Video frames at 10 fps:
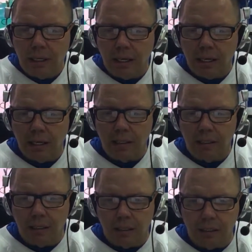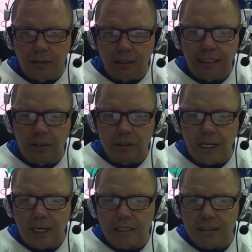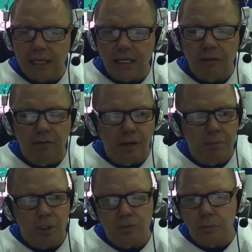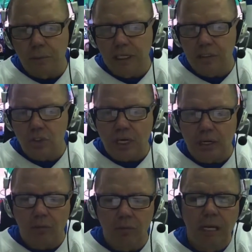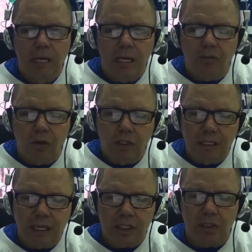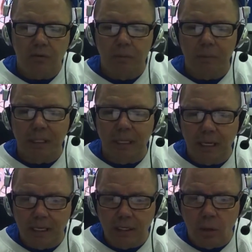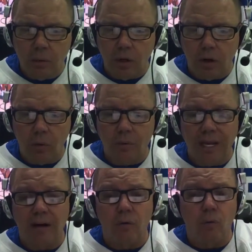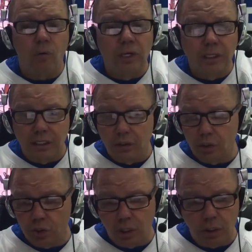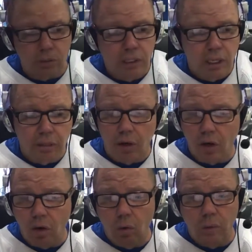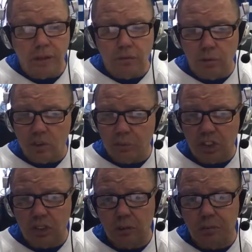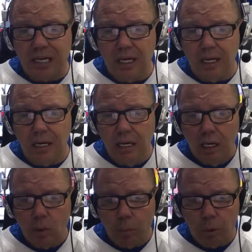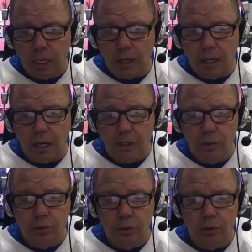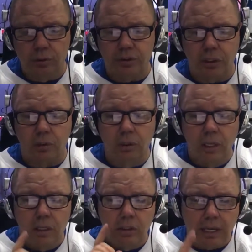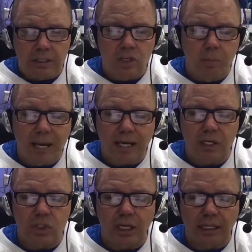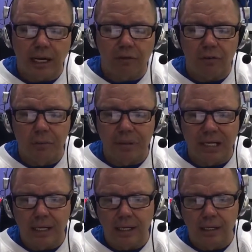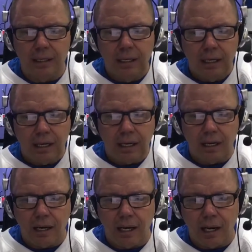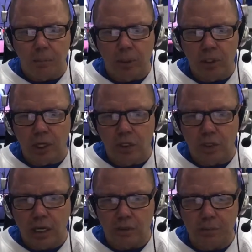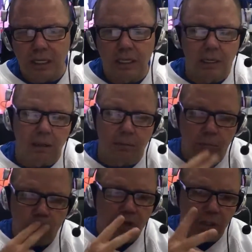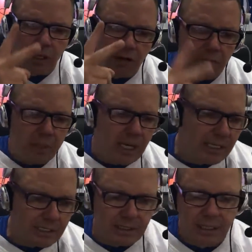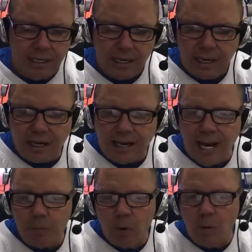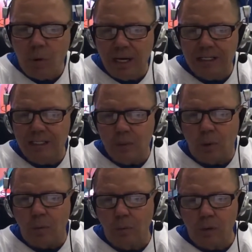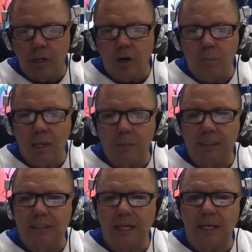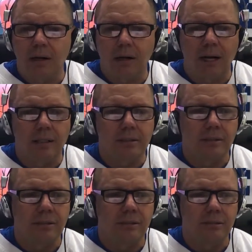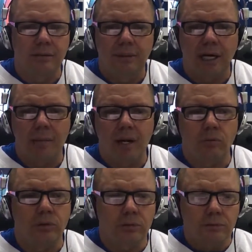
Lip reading: And laters, guys, thank you very much for being in the chat room. If you didn't catch it from the beginning, Golden Heart, we had a really good show the whole way through, especially the beginning. We put out a lot of new news. So you guys go back and check that out from the beginning. And I appreciate you guys being here. Love, peace, and Cowboy wins is where we want to go, baby. Take care, guys. I'm out.